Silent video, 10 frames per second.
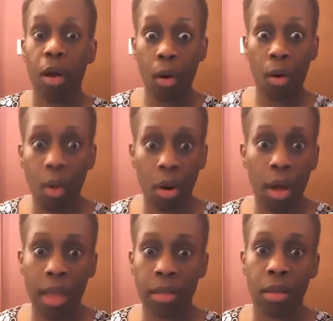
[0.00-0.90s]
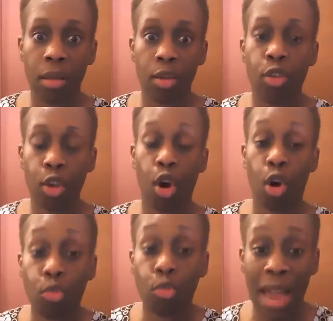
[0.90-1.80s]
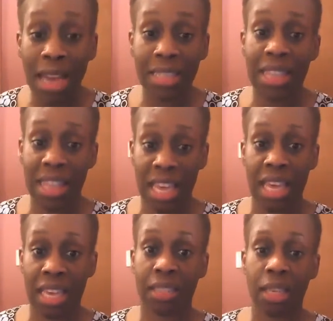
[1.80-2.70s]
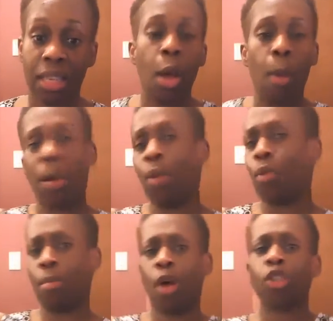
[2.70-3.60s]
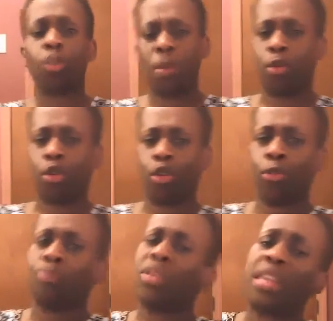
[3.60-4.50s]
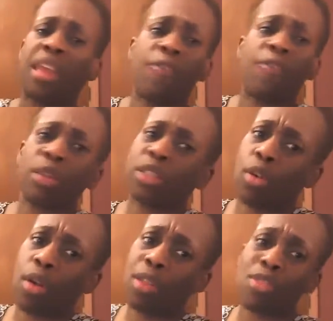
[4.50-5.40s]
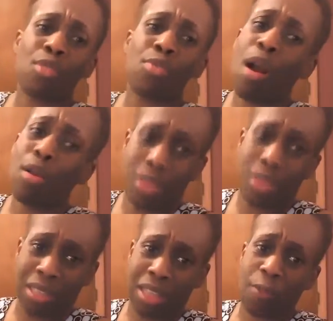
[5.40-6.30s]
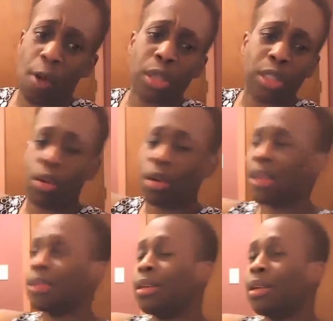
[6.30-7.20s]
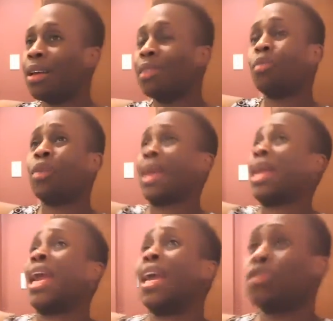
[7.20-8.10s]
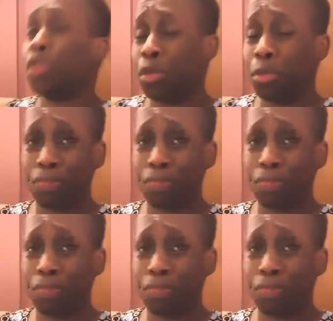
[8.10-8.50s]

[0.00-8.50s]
on the correct things. But what most people do, they focus on the wrong things. They focus on what I can't do,